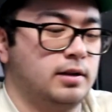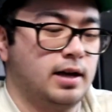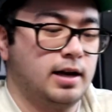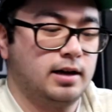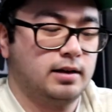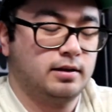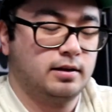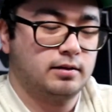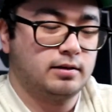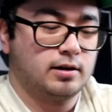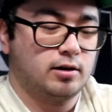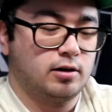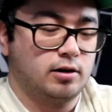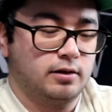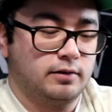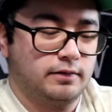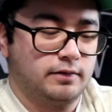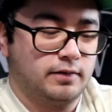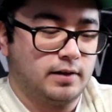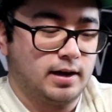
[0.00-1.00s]
take this
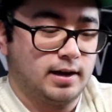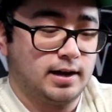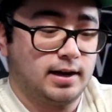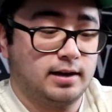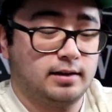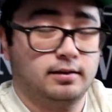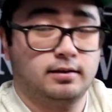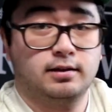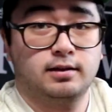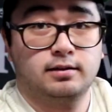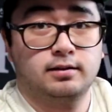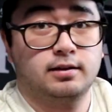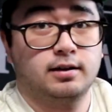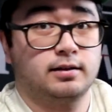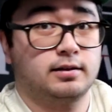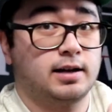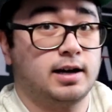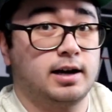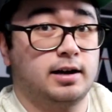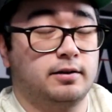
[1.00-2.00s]
off. Again, this
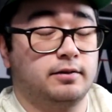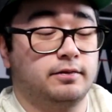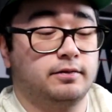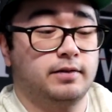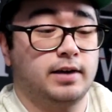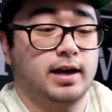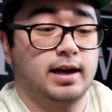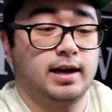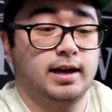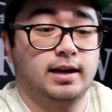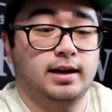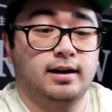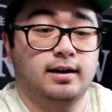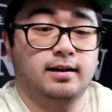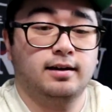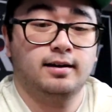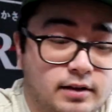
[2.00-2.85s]
does have a